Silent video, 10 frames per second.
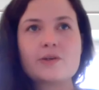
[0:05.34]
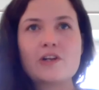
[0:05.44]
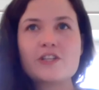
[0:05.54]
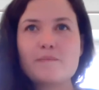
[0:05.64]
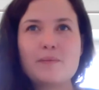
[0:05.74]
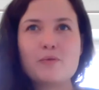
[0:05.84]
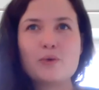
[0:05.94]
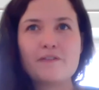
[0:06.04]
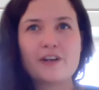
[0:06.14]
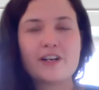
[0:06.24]
So a lot of people
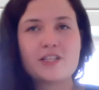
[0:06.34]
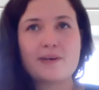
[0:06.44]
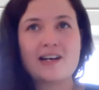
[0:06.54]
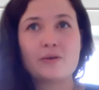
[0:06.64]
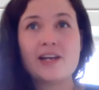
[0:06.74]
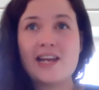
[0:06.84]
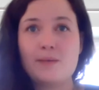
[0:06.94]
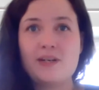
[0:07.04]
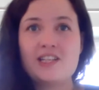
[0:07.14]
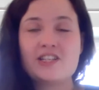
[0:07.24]
will have heard about
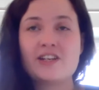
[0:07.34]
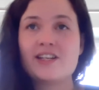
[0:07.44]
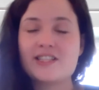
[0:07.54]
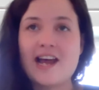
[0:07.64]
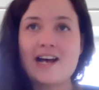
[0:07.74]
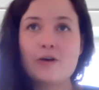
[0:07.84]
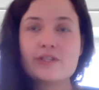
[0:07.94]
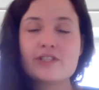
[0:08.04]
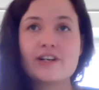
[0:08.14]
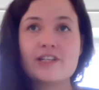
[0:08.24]
A-beta and tau
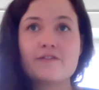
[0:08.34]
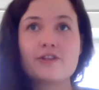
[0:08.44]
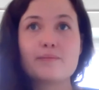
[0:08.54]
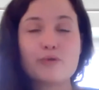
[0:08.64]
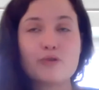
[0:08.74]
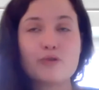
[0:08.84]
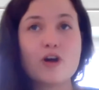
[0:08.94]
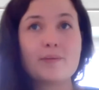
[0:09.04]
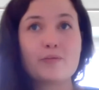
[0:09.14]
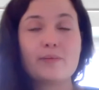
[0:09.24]
as kind of the
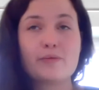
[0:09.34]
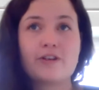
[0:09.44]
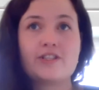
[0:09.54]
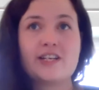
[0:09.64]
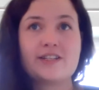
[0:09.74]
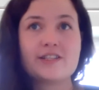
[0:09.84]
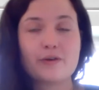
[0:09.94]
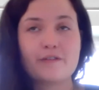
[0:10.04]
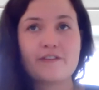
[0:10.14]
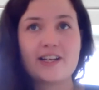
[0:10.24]
primary proteins that
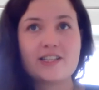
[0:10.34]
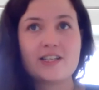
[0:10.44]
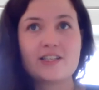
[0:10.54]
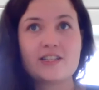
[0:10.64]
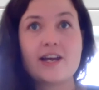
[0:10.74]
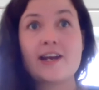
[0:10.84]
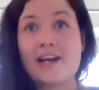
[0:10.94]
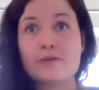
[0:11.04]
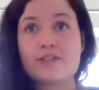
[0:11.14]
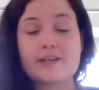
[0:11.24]
are affected in
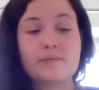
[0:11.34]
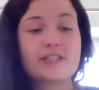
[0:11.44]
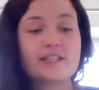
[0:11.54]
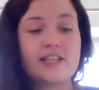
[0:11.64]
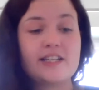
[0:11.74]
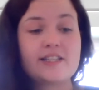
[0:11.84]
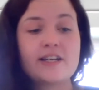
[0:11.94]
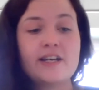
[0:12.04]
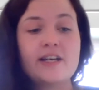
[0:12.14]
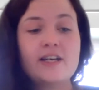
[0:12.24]
Alzheimer's disease.
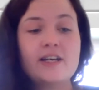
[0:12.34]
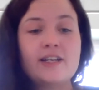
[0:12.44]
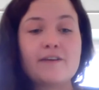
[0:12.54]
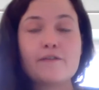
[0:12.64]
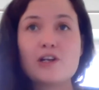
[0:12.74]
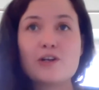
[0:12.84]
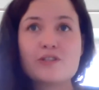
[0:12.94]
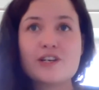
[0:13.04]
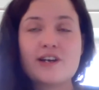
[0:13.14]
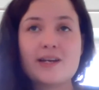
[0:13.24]
Now, for a long
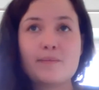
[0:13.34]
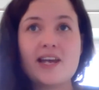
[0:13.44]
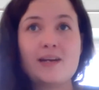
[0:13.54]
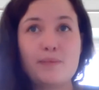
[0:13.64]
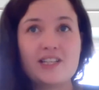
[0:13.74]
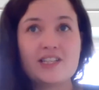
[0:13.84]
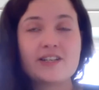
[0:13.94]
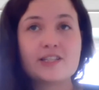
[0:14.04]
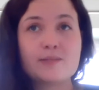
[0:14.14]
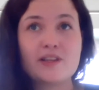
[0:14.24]
time, A-beta
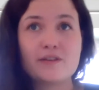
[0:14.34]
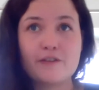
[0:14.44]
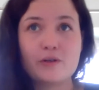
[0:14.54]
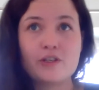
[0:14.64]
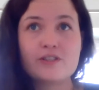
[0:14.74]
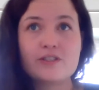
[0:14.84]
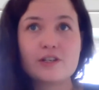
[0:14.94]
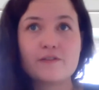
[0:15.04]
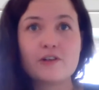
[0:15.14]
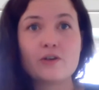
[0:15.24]
has been the focus
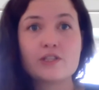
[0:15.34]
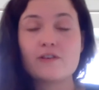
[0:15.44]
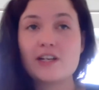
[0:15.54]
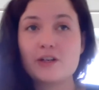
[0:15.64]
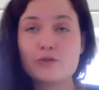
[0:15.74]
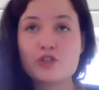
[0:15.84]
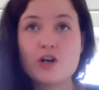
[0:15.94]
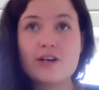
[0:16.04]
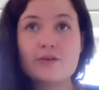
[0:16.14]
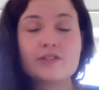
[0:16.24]
of a lot of clinical
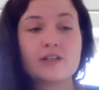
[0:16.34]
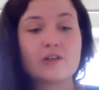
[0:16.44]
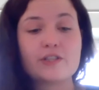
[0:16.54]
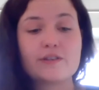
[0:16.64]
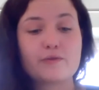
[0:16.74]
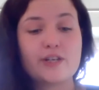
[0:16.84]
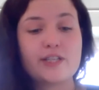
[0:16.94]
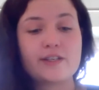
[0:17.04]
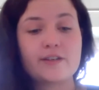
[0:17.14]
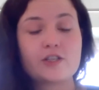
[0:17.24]
trials and a lot of
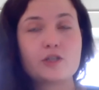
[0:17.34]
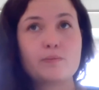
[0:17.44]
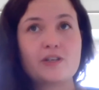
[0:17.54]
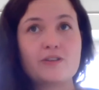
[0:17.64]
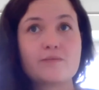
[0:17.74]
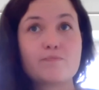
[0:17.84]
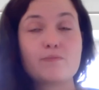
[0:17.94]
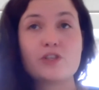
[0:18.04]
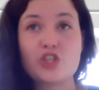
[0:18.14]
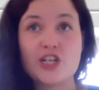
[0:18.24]
research because
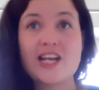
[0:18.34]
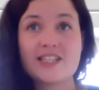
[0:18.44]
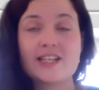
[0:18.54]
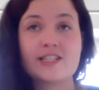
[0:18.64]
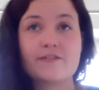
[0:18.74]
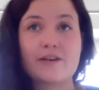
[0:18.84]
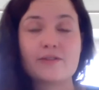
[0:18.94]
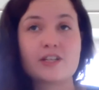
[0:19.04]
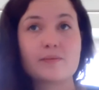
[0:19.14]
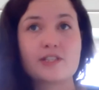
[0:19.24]
the genetics of
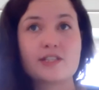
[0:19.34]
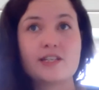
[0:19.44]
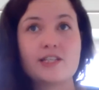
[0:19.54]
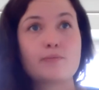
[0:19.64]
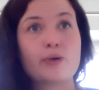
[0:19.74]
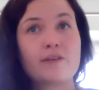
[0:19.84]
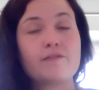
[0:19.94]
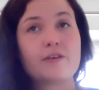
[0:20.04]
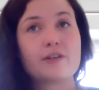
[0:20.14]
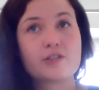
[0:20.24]
Alzheimer's disease point
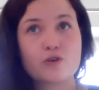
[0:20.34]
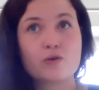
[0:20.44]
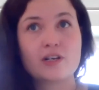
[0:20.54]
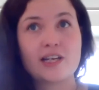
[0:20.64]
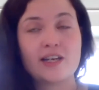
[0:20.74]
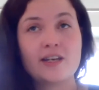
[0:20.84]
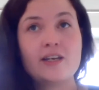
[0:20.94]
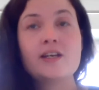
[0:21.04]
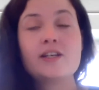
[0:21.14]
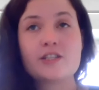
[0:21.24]
very strongly
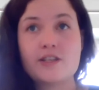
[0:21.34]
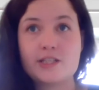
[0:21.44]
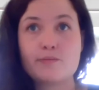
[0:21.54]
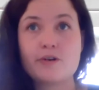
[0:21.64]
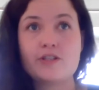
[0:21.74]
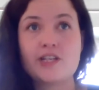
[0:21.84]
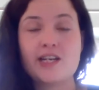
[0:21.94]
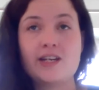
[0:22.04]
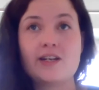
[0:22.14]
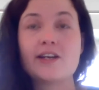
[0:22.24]
to this
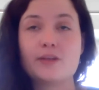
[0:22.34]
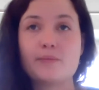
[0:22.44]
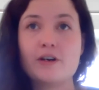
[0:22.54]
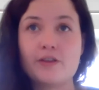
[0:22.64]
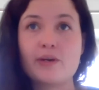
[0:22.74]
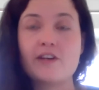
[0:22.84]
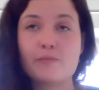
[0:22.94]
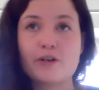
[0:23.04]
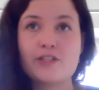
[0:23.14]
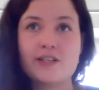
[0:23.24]
protein and the pathway of
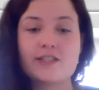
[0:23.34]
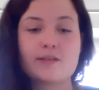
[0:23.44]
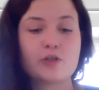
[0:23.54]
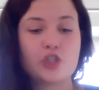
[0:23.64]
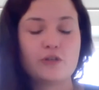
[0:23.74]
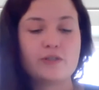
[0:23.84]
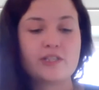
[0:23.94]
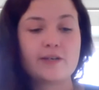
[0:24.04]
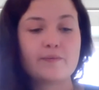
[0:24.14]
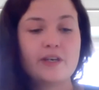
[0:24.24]
proteins that produce
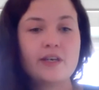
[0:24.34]
it.